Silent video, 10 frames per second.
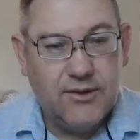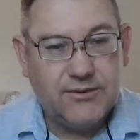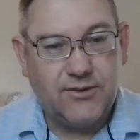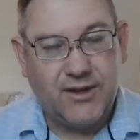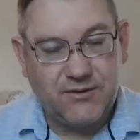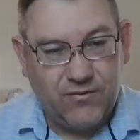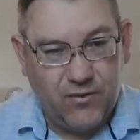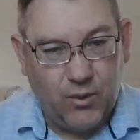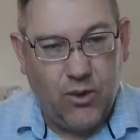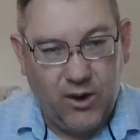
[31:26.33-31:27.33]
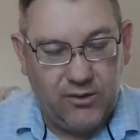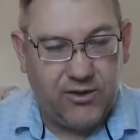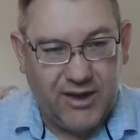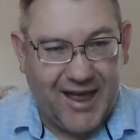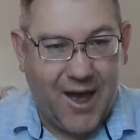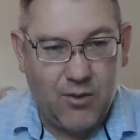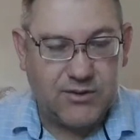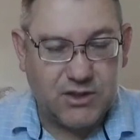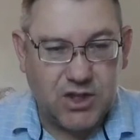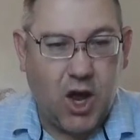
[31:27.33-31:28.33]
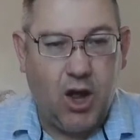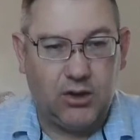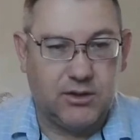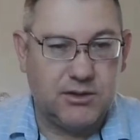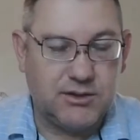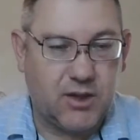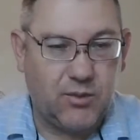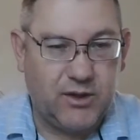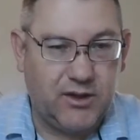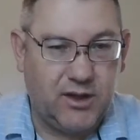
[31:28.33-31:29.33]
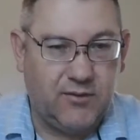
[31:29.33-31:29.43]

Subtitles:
So that's $400,000